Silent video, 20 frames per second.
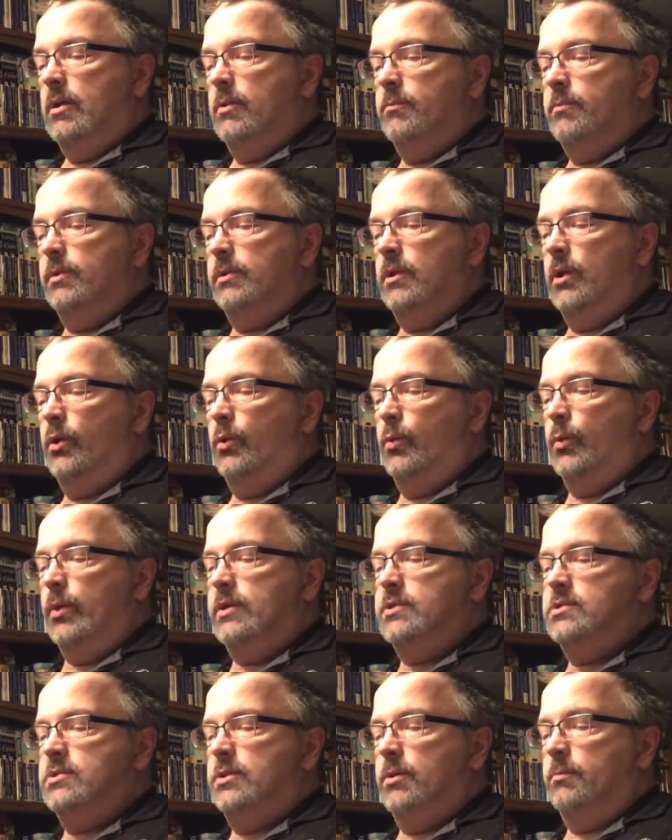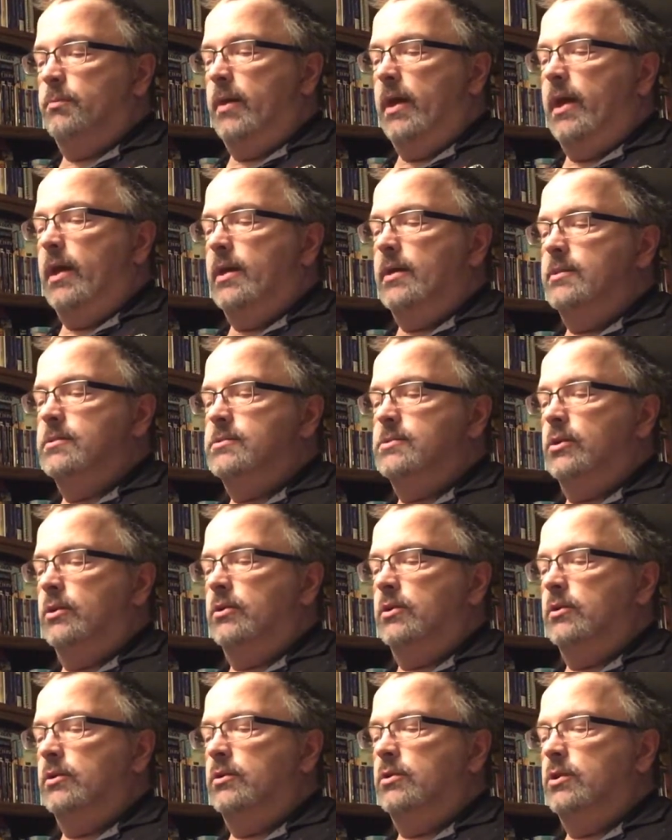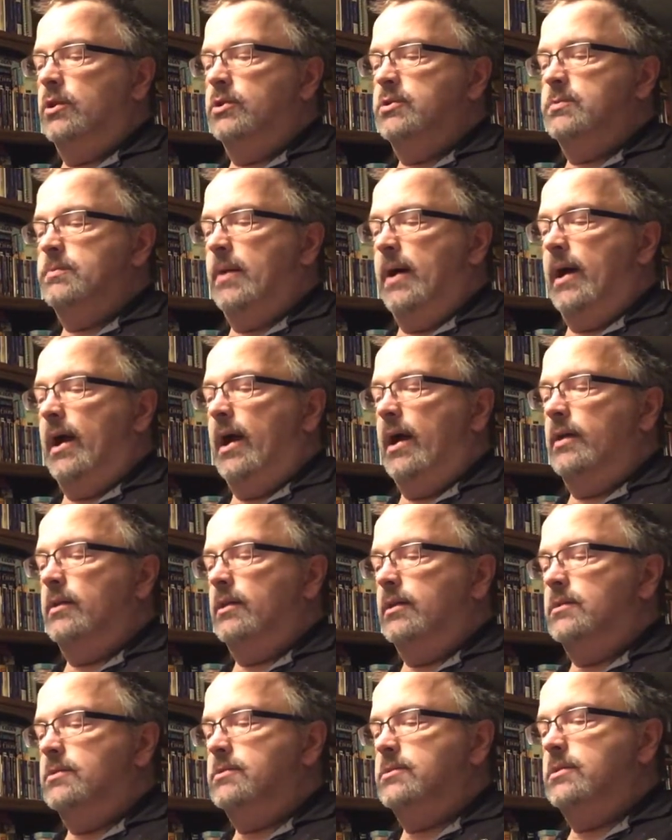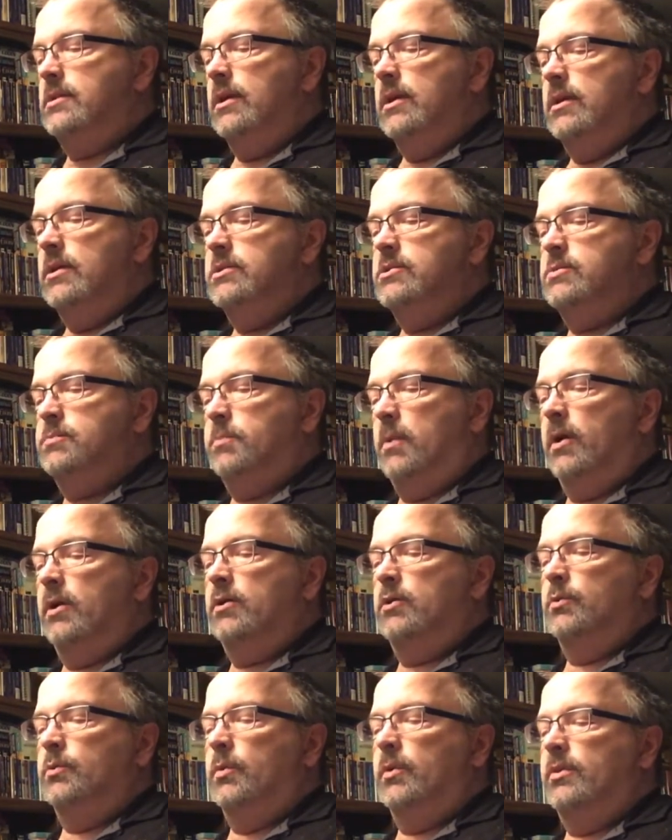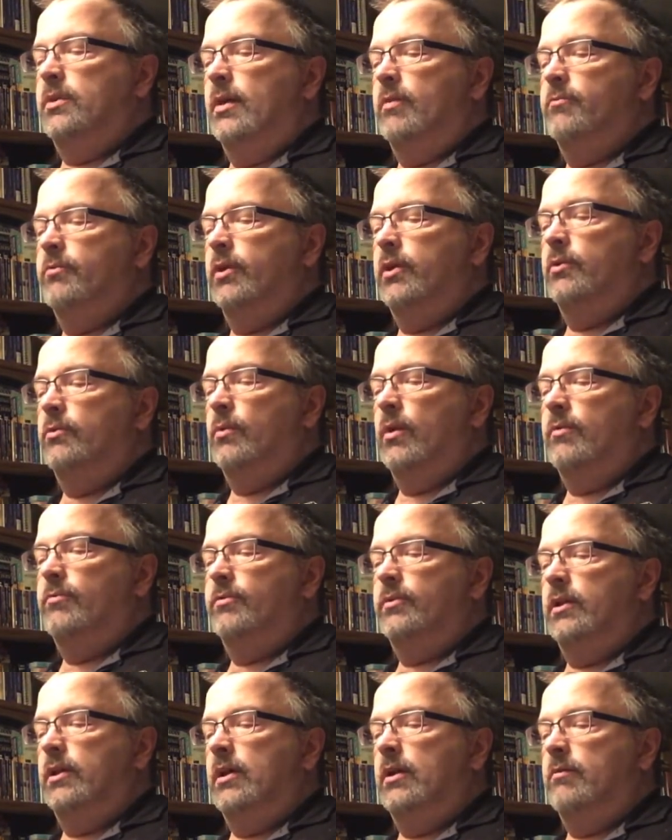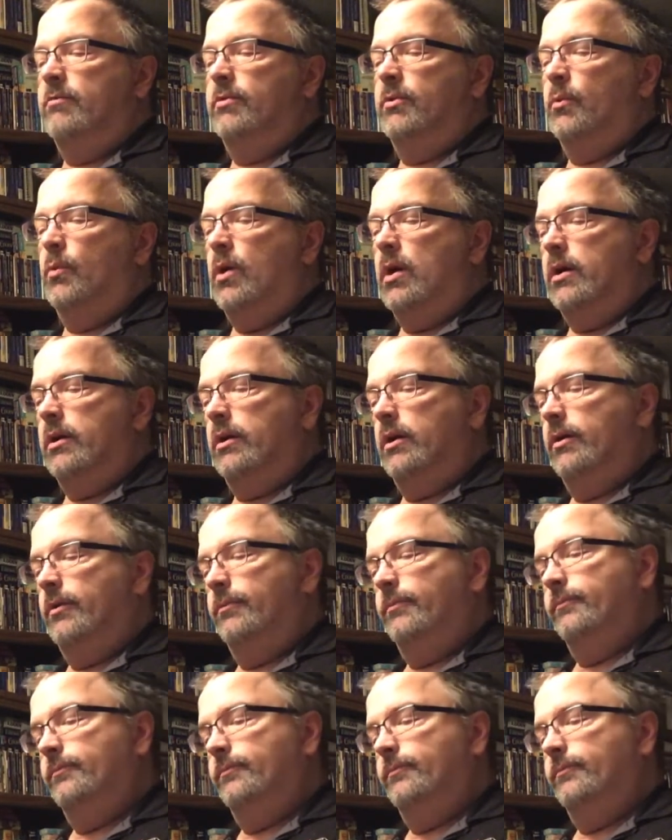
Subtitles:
below which the bay, circled close by islands, sparkled with every ruffling of the water.